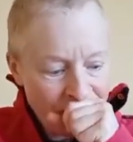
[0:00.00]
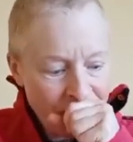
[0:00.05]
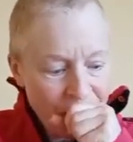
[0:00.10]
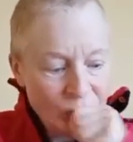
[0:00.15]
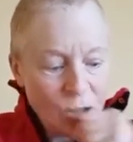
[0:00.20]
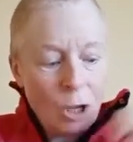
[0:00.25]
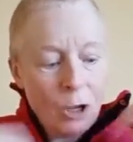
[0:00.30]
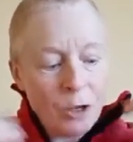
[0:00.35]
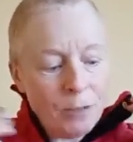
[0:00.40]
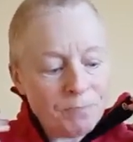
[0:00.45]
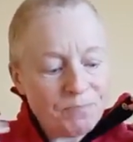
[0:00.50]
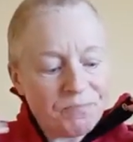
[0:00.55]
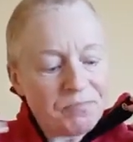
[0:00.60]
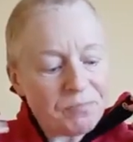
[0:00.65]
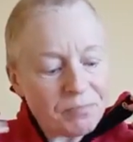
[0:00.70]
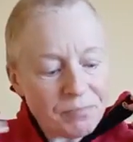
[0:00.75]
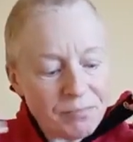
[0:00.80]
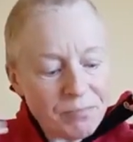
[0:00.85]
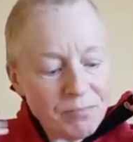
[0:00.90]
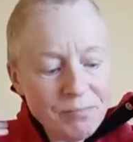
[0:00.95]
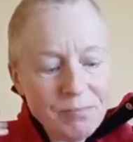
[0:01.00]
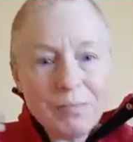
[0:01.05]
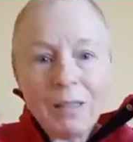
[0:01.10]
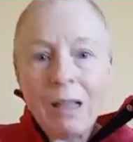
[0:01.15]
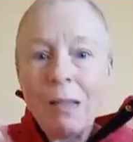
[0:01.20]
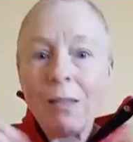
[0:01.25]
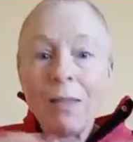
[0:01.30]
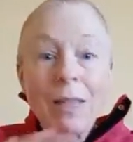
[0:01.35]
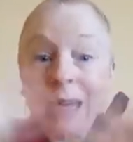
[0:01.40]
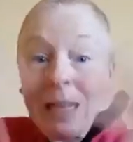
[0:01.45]
So
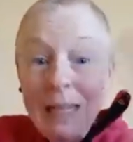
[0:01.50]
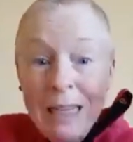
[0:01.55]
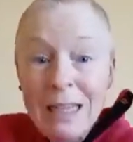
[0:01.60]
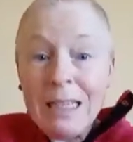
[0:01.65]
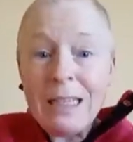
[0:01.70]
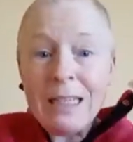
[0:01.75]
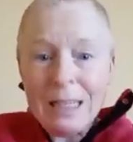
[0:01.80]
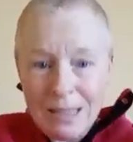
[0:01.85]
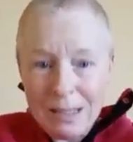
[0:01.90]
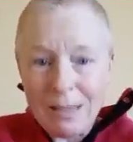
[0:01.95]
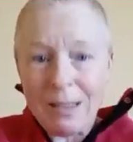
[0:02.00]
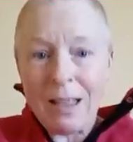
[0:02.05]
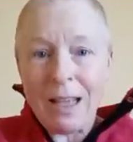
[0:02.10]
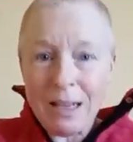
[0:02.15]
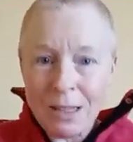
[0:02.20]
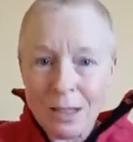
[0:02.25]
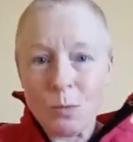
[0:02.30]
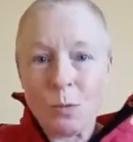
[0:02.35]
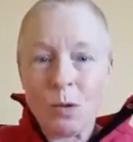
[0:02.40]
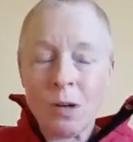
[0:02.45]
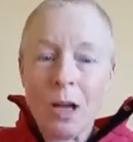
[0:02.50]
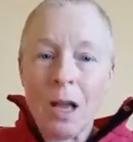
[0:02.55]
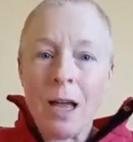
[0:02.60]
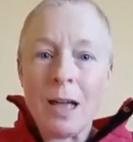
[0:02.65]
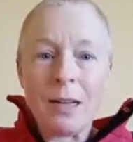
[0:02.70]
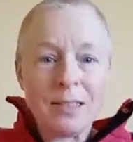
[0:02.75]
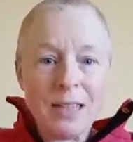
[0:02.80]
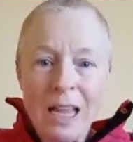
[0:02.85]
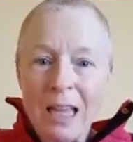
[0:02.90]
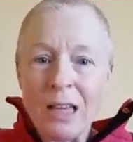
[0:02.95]
that is what I
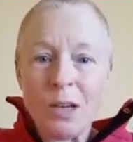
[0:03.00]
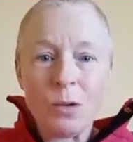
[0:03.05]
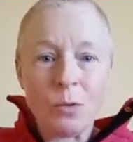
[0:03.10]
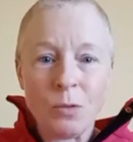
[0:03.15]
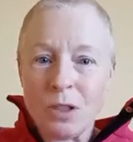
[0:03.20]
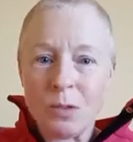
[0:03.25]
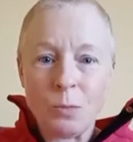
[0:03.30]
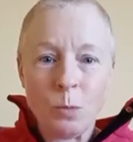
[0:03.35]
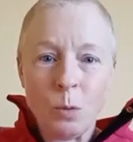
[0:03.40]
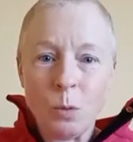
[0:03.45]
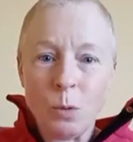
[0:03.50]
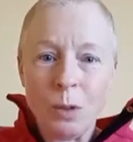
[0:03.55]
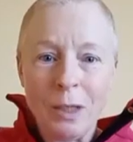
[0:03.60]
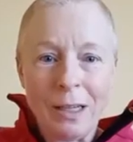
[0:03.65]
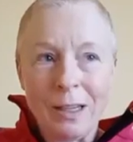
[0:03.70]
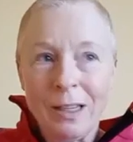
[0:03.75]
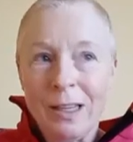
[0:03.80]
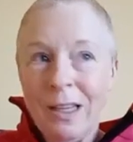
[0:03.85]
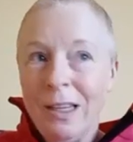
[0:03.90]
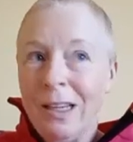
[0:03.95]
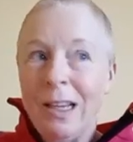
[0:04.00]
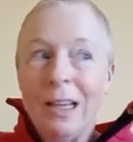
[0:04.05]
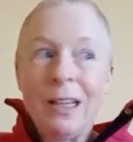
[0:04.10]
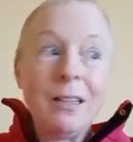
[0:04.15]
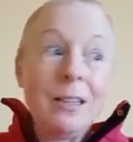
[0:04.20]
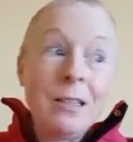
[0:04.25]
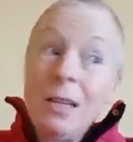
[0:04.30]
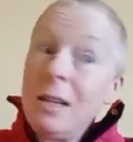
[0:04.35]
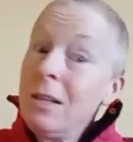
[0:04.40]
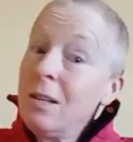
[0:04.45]
untangled this morning.
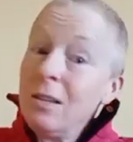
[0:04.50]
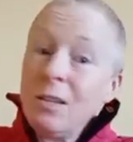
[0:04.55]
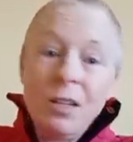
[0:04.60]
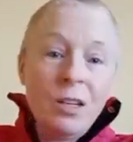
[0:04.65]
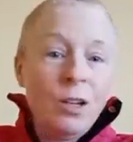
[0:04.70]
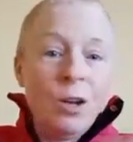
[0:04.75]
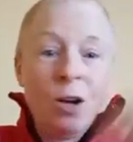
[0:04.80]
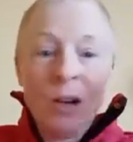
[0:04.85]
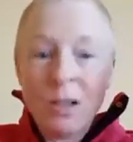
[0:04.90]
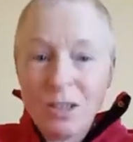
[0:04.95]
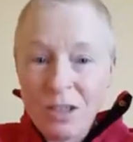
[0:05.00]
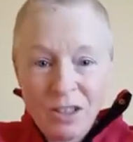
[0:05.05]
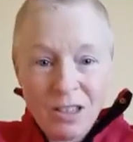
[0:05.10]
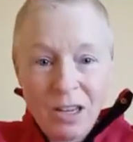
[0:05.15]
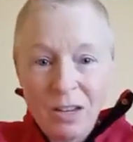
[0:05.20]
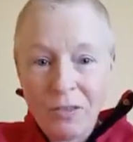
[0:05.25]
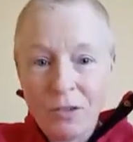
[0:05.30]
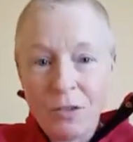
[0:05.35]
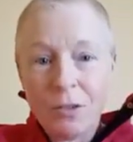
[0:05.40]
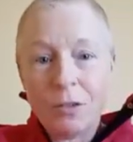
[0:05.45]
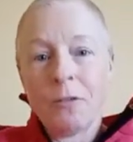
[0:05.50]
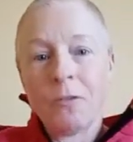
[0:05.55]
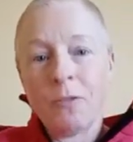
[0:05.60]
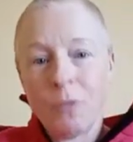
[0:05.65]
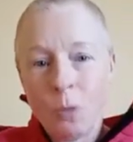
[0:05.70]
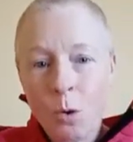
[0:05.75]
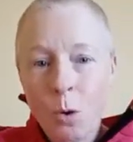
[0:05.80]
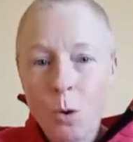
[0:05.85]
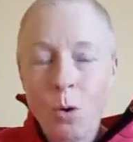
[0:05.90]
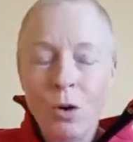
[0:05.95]
And there's a lot of stuff on the
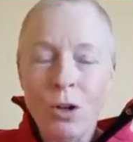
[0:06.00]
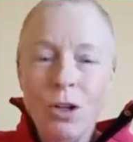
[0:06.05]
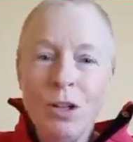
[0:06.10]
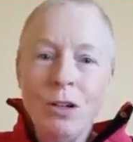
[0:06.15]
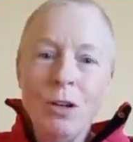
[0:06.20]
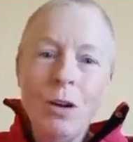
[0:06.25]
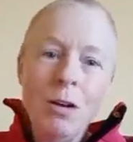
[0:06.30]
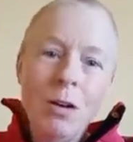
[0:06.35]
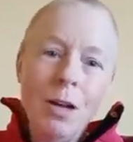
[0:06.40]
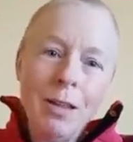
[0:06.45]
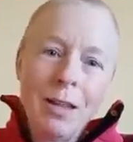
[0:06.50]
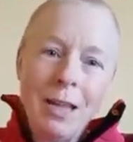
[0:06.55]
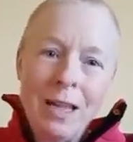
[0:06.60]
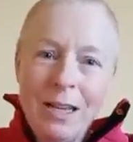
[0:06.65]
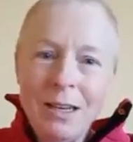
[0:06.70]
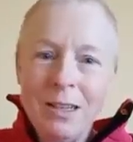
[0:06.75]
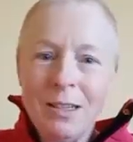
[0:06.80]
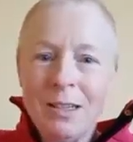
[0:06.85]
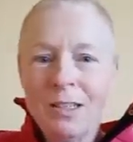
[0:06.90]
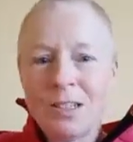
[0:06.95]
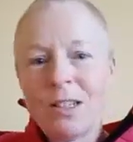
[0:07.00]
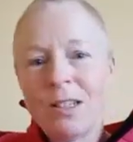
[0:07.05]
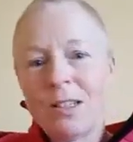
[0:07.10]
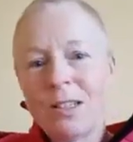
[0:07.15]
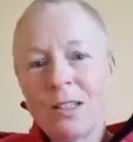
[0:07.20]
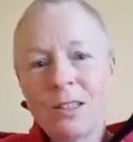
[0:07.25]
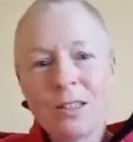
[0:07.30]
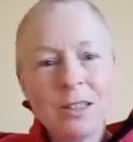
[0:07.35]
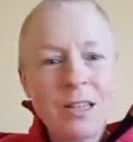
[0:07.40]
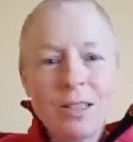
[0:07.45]
floor, like the editor
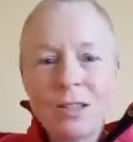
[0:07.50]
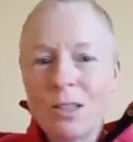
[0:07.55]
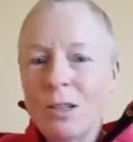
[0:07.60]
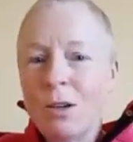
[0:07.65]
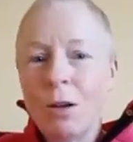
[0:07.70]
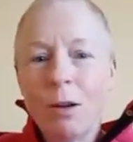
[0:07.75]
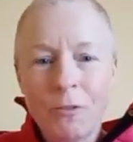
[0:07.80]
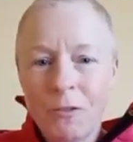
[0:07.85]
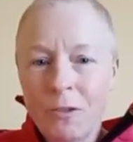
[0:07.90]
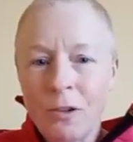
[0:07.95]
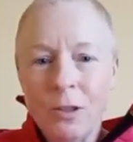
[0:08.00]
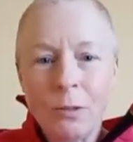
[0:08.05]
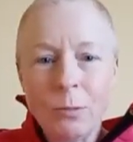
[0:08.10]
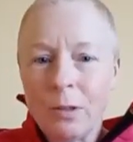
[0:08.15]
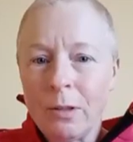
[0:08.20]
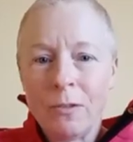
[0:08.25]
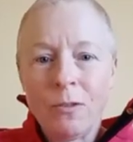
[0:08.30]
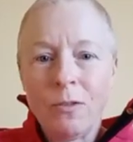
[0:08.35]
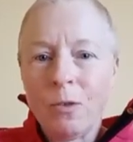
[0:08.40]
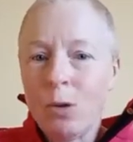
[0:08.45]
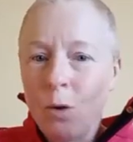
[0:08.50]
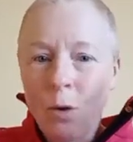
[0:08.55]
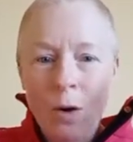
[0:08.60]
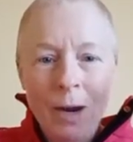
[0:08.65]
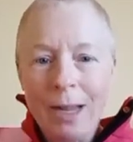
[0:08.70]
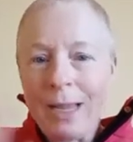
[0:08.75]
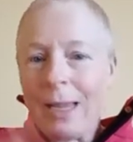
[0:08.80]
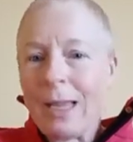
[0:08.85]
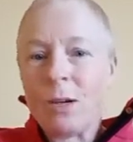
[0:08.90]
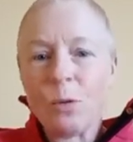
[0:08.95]
says, there's a lot of film on the floor.
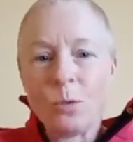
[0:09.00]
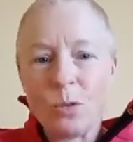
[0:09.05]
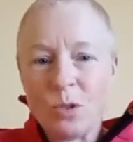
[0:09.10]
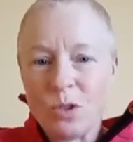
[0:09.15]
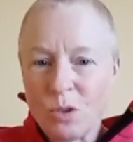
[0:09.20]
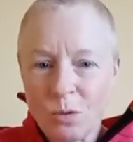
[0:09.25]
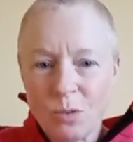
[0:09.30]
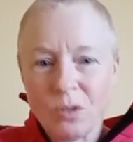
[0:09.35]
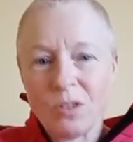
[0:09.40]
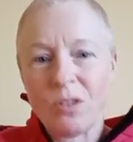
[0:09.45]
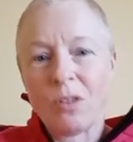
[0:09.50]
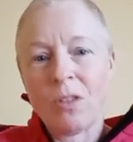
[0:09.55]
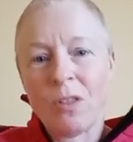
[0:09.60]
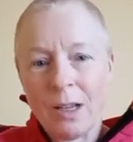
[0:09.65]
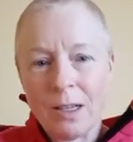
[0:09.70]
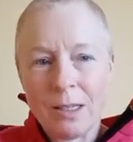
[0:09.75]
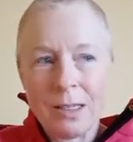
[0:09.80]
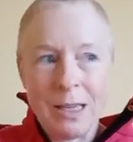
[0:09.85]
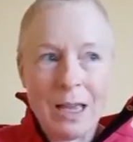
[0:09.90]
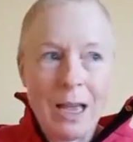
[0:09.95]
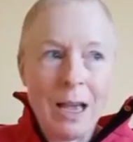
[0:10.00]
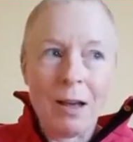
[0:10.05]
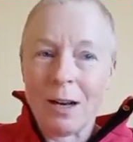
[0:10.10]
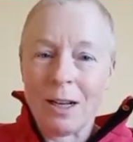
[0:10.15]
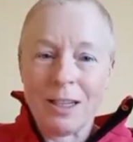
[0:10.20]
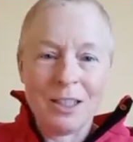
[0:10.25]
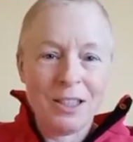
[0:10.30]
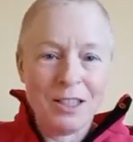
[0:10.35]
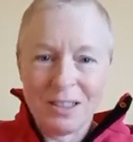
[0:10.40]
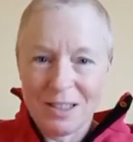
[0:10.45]
I cut all sorts of things out.
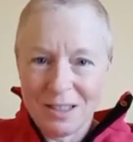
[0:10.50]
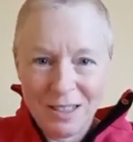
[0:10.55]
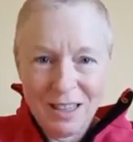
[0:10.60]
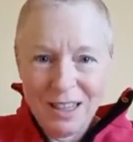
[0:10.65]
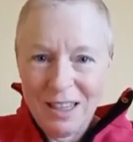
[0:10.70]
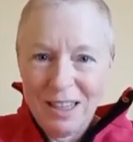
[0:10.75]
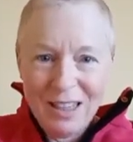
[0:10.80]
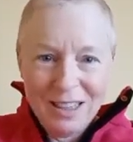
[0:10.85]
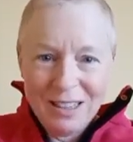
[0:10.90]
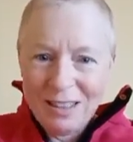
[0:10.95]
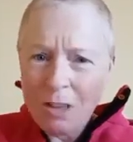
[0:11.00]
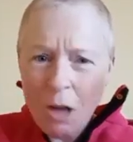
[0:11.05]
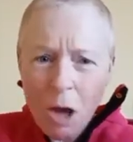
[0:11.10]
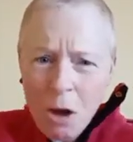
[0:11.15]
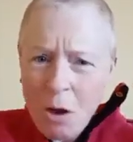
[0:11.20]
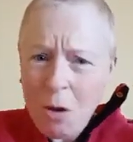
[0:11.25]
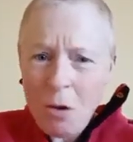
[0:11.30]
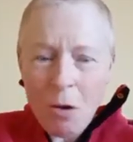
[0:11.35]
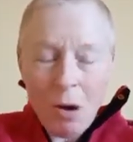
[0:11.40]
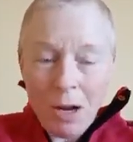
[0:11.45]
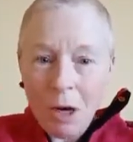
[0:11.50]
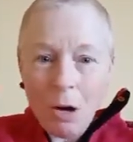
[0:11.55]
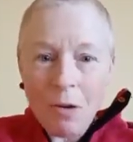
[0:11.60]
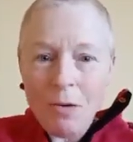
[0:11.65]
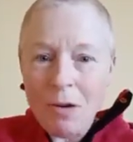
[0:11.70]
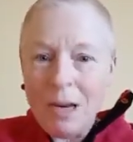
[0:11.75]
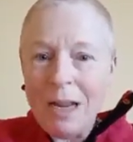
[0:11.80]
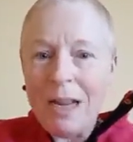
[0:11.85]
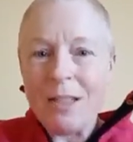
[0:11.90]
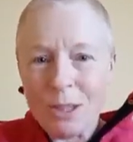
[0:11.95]
I don't
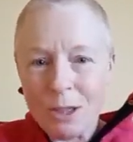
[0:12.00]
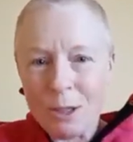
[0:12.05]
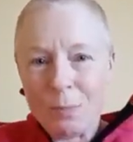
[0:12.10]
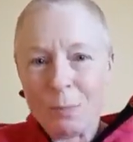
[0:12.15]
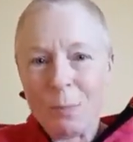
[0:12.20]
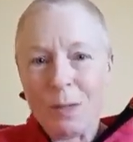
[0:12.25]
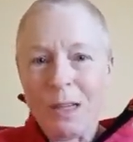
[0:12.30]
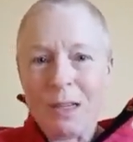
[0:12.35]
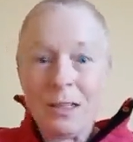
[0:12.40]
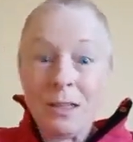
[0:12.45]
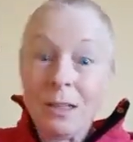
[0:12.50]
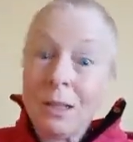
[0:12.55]
need this piece.